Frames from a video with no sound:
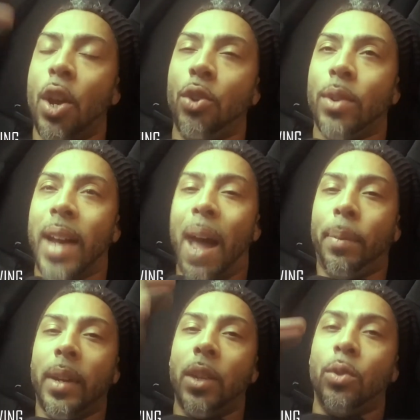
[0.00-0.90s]
You
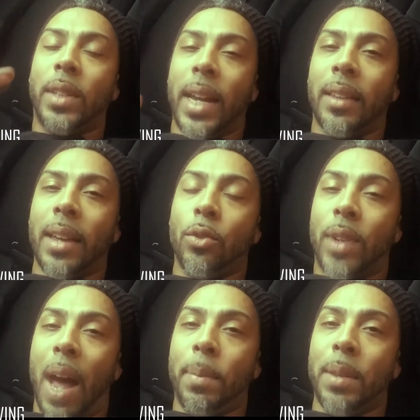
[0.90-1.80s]
copy and you take that, you
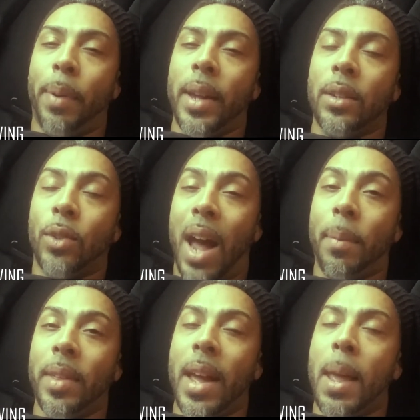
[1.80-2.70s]
copy
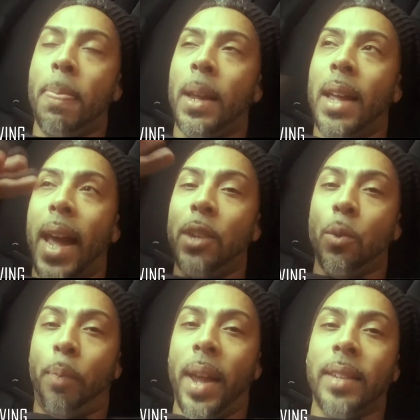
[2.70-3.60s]
that and
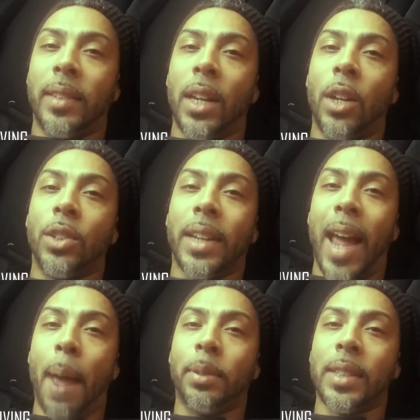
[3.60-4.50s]
you paste it on the
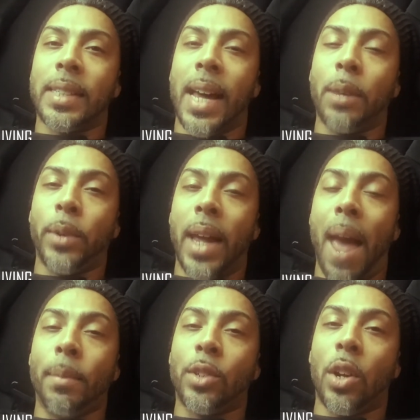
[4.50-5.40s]
caption side where
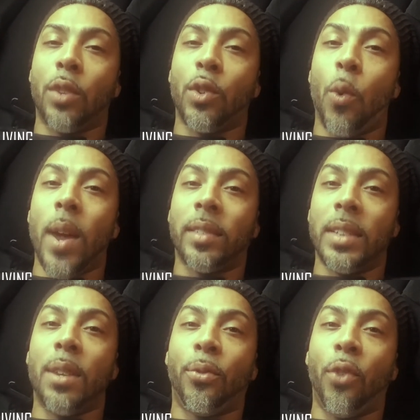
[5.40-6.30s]
Amazon is
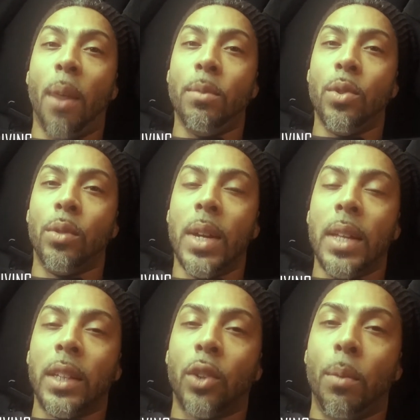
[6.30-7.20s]
requesting it from you.
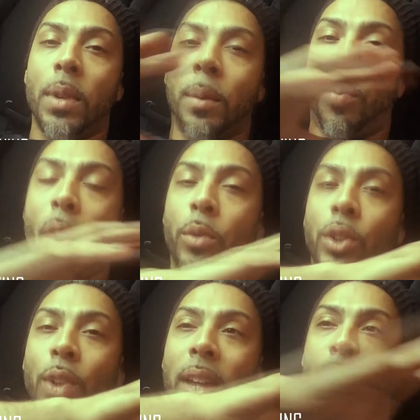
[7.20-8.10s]
There's going to be a part
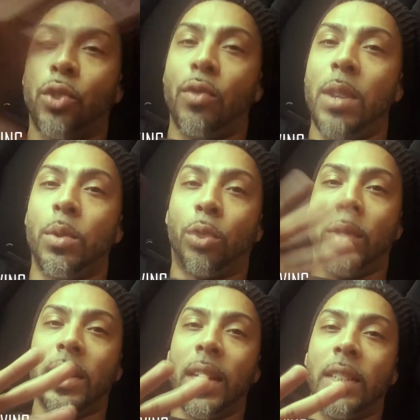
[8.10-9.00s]
where you got a screen with
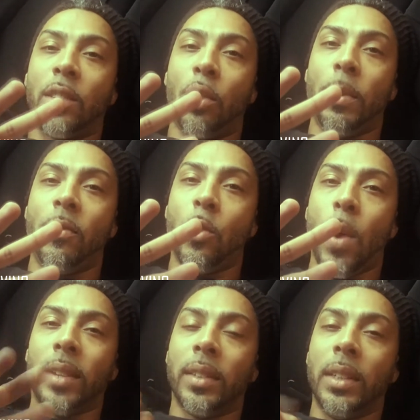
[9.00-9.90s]
3 things they're going to be
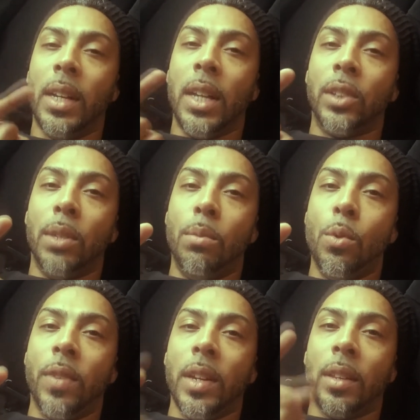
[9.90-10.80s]
requesting: the
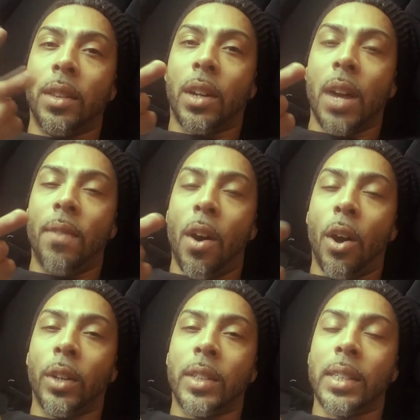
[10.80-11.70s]
movie, the cover
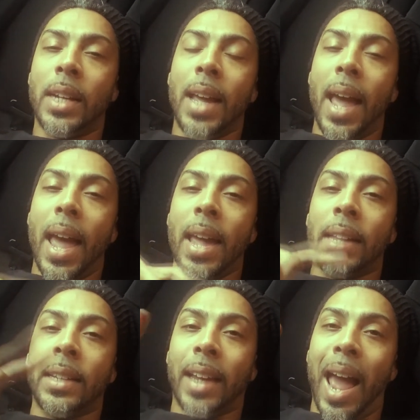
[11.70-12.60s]
arts,
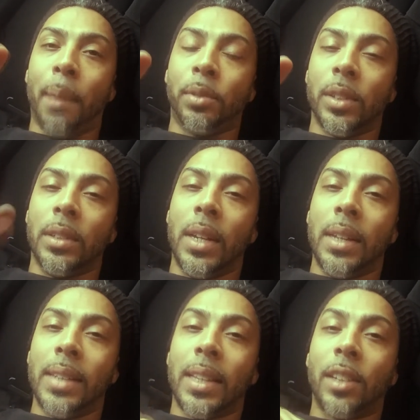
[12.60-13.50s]
and the caption.
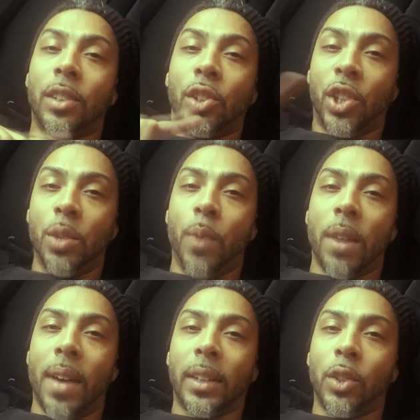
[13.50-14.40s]
Now that's the cheap way
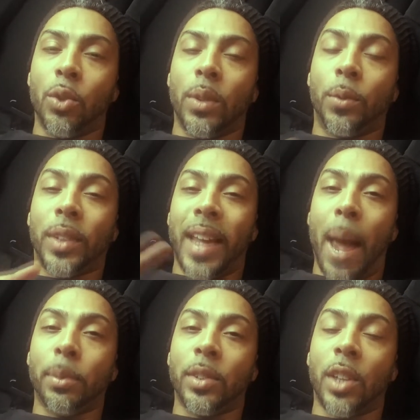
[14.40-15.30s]
of how to do it for the
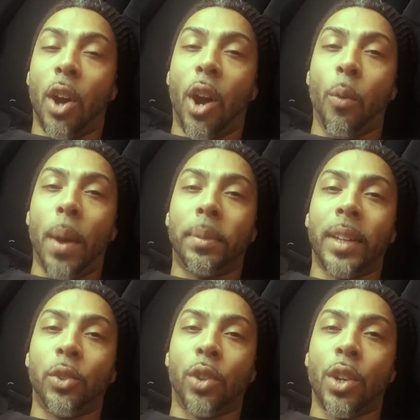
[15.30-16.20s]
captions. There are
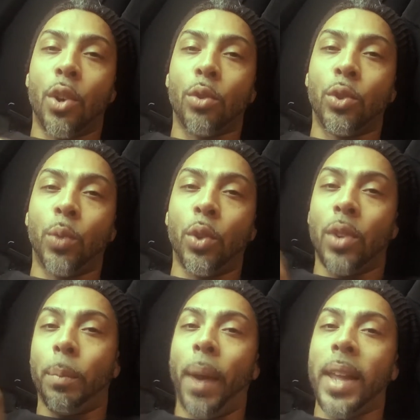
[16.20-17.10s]
websites you could go to where you
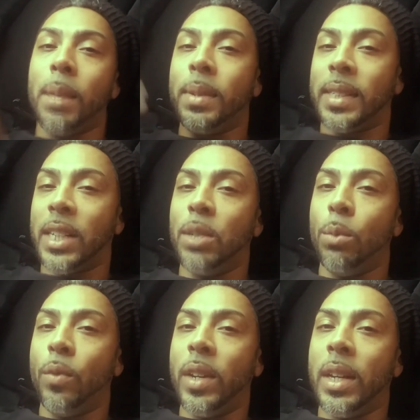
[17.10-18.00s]
could pay them and send your
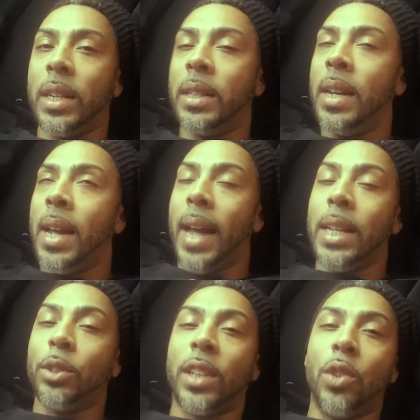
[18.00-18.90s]
movie in, and
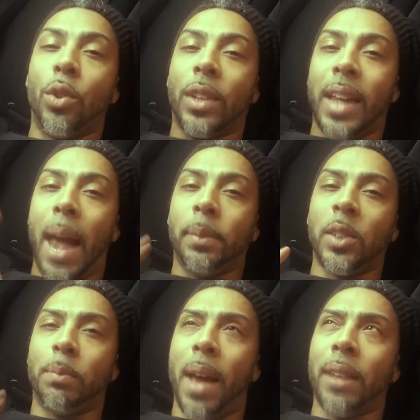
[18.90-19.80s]
they'll send you all the
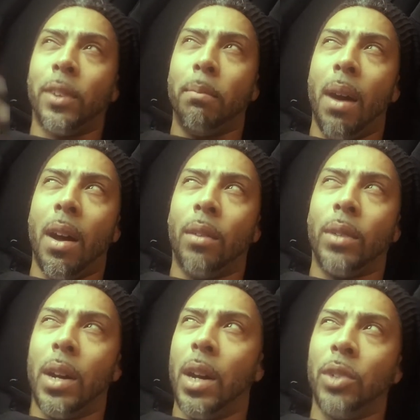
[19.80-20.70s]
captions back for
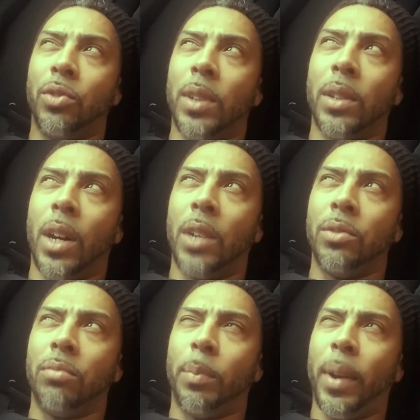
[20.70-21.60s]
about 100,
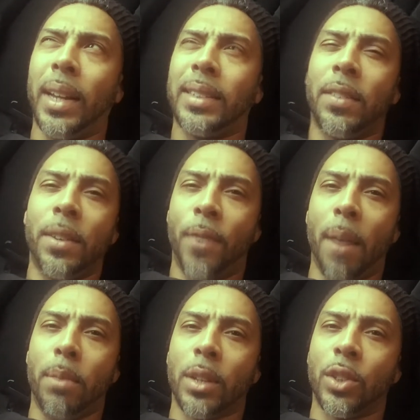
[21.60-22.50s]
probably like
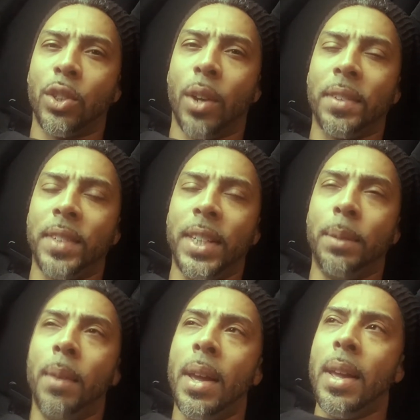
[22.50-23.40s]
$75 or so. I've seen
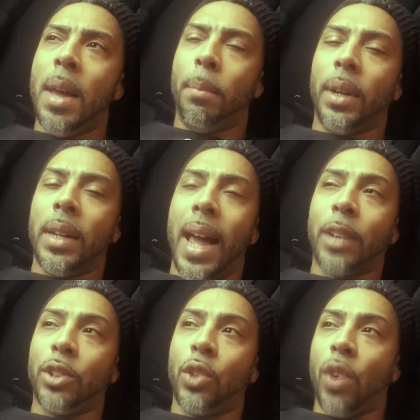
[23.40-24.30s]
them, but
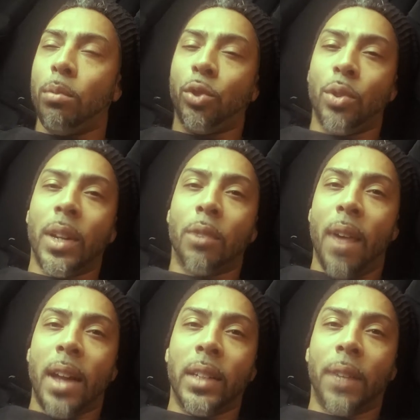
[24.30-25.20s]
actually troubleshooting
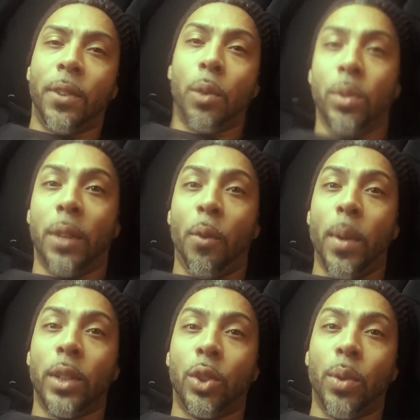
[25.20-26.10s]
around looking for a different
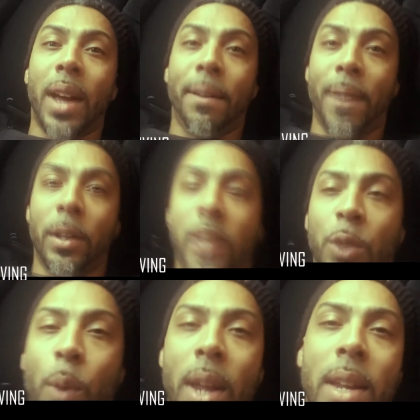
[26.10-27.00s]
way to do it, I found
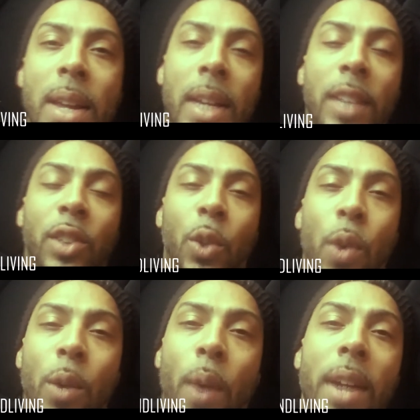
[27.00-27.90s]
this way. It's the
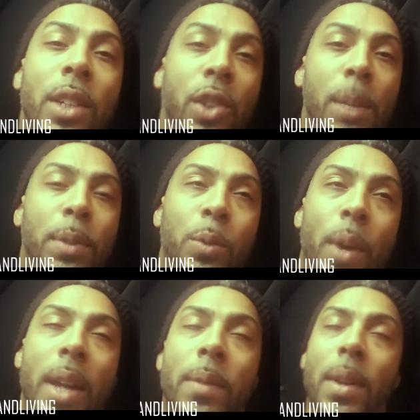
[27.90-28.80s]
quick way and the cheapest
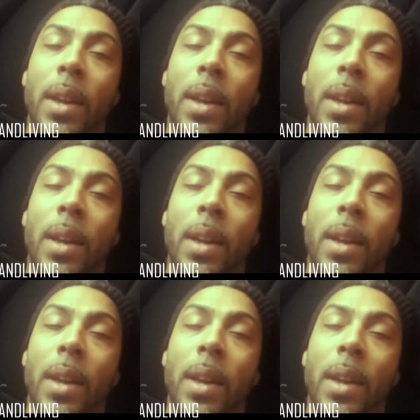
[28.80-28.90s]
way.